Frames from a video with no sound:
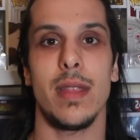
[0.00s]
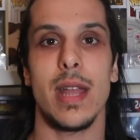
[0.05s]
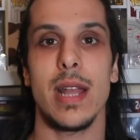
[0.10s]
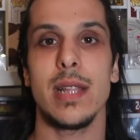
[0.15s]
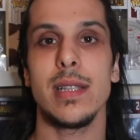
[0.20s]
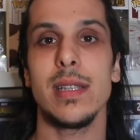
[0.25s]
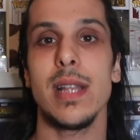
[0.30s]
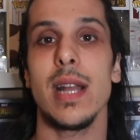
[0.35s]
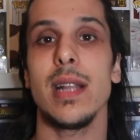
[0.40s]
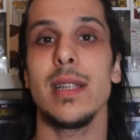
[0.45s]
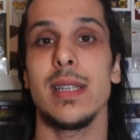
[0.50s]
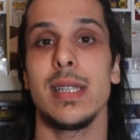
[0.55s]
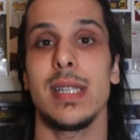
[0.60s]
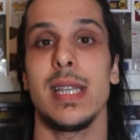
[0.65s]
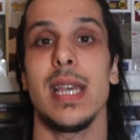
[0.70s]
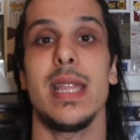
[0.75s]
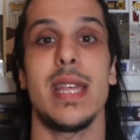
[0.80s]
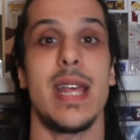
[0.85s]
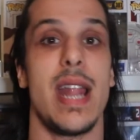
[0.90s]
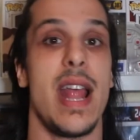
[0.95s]
That's not to
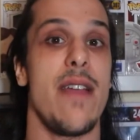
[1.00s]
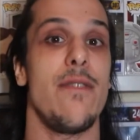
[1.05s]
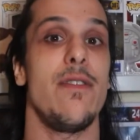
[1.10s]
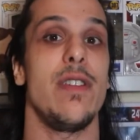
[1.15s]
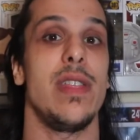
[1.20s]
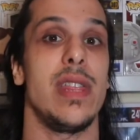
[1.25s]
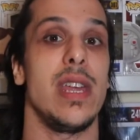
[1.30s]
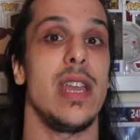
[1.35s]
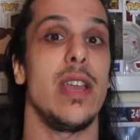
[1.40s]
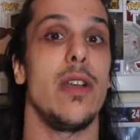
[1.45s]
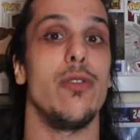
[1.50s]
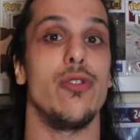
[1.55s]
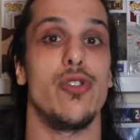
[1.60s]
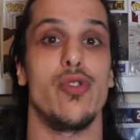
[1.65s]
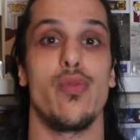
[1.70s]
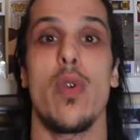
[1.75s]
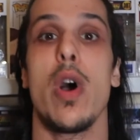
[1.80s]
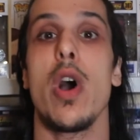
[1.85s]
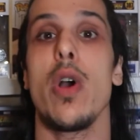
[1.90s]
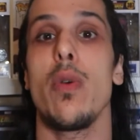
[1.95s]
say that everything
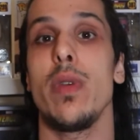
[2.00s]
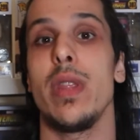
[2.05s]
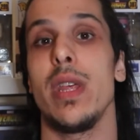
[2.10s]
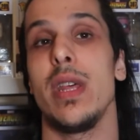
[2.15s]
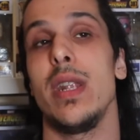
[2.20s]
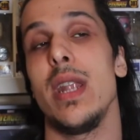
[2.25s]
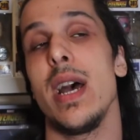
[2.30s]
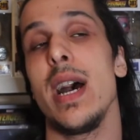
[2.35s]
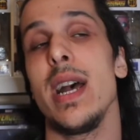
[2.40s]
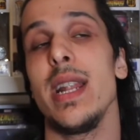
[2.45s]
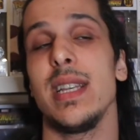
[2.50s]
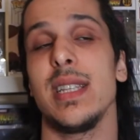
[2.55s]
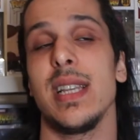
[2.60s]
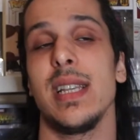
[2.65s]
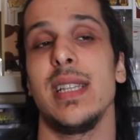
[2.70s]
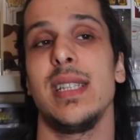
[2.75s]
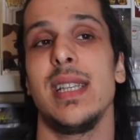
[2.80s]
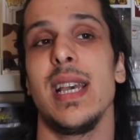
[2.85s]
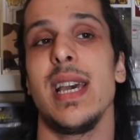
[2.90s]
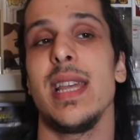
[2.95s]
goes wrong with The Nun. As I
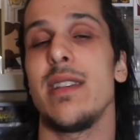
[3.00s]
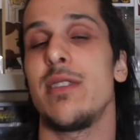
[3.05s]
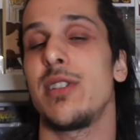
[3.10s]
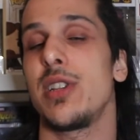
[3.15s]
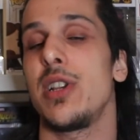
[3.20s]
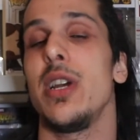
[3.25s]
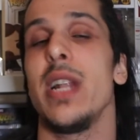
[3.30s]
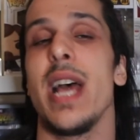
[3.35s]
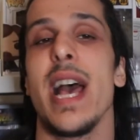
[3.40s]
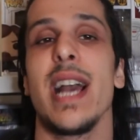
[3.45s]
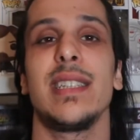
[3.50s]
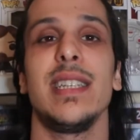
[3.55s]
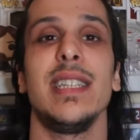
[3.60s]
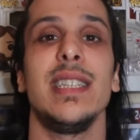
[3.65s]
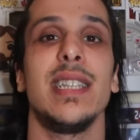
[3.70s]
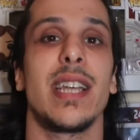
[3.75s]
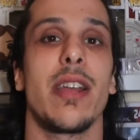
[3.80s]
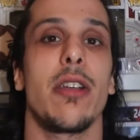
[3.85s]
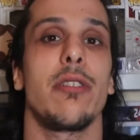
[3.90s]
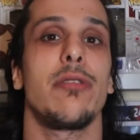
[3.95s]
said, there's good acting,
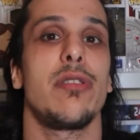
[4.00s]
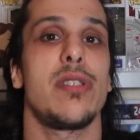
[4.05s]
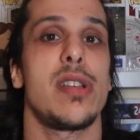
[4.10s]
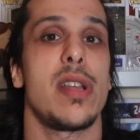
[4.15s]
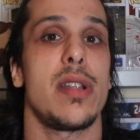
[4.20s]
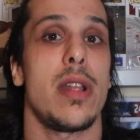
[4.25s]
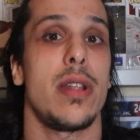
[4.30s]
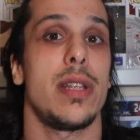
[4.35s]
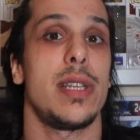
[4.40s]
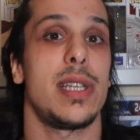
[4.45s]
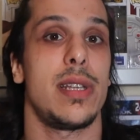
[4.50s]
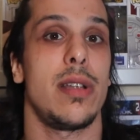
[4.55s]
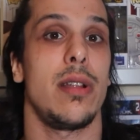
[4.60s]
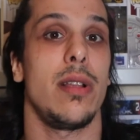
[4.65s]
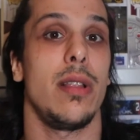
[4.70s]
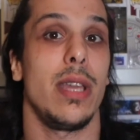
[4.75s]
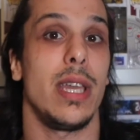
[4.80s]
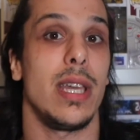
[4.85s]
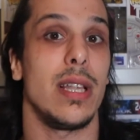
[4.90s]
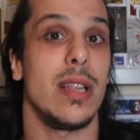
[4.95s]
the characters are not
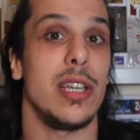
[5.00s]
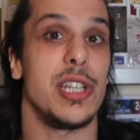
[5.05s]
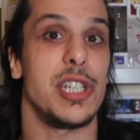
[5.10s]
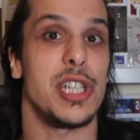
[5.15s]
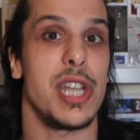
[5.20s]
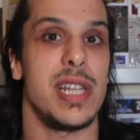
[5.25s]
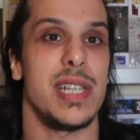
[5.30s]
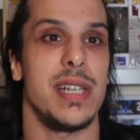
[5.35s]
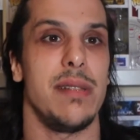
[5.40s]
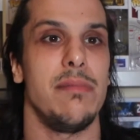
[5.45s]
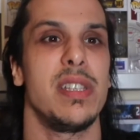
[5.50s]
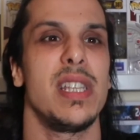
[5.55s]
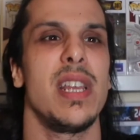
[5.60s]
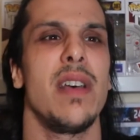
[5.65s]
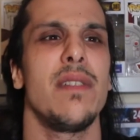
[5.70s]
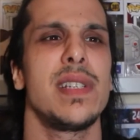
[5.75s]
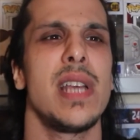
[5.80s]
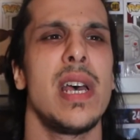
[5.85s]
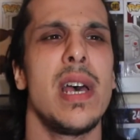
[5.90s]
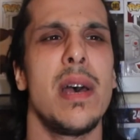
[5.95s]
necessarily cliches
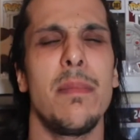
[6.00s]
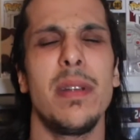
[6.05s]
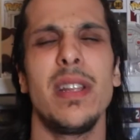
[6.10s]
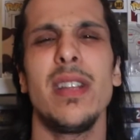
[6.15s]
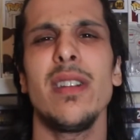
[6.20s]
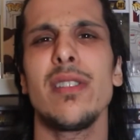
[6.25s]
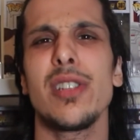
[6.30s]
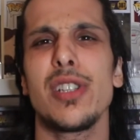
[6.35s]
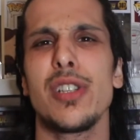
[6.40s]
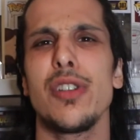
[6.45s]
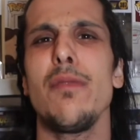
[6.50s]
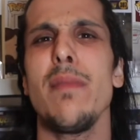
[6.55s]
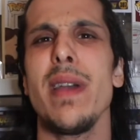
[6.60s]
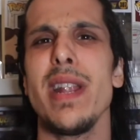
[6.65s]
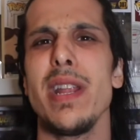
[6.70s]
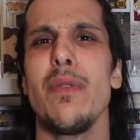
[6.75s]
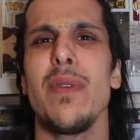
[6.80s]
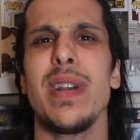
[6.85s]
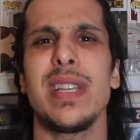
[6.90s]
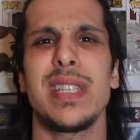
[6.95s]
themselves, but there are so
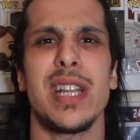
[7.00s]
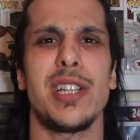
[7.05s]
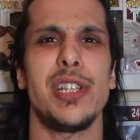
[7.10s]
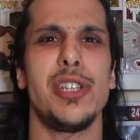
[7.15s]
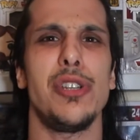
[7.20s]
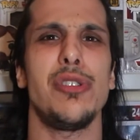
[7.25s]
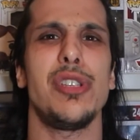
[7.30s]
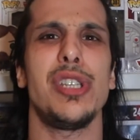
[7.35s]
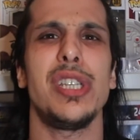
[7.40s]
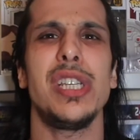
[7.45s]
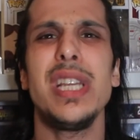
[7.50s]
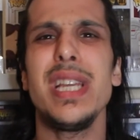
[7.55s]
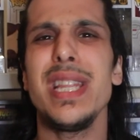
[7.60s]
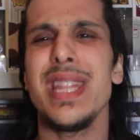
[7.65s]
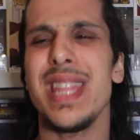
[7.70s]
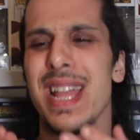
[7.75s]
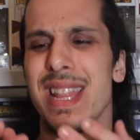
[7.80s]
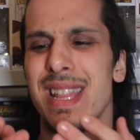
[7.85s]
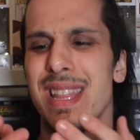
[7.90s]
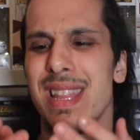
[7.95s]
many ways that you see
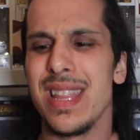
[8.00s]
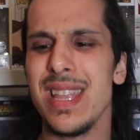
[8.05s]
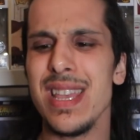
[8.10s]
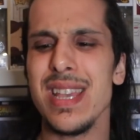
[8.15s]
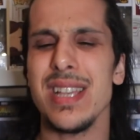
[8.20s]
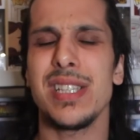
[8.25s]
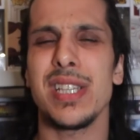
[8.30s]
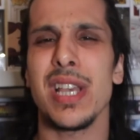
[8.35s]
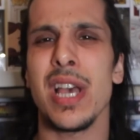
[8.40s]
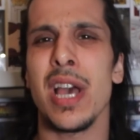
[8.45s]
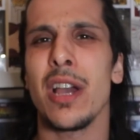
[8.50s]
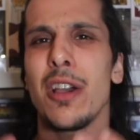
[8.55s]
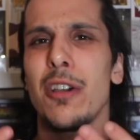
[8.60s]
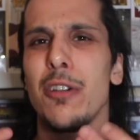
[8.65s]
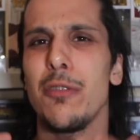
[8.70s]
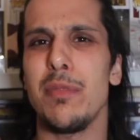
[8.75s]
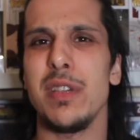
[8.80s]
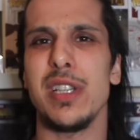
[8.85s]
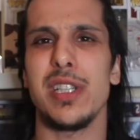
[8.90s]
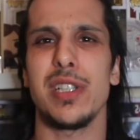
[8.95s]
that this
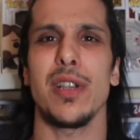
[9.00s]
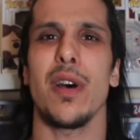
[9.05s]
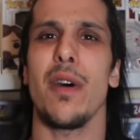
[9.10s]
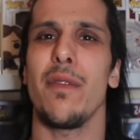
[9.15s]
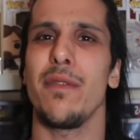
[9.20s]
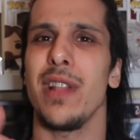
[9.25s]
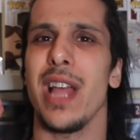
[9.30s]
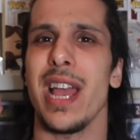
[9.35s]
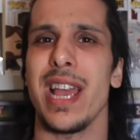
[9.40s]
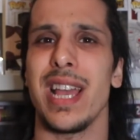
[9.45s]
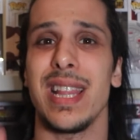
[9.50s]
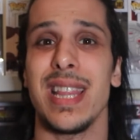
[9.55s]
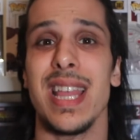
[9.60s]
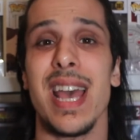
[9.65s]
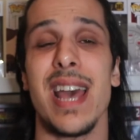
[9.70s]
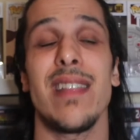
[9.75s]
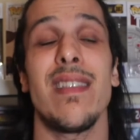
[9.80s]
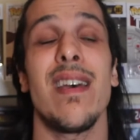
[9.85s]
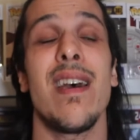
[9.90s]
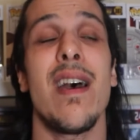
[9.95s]
could be solved like
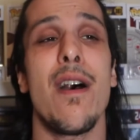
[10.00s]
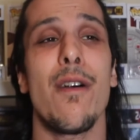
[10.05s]
that.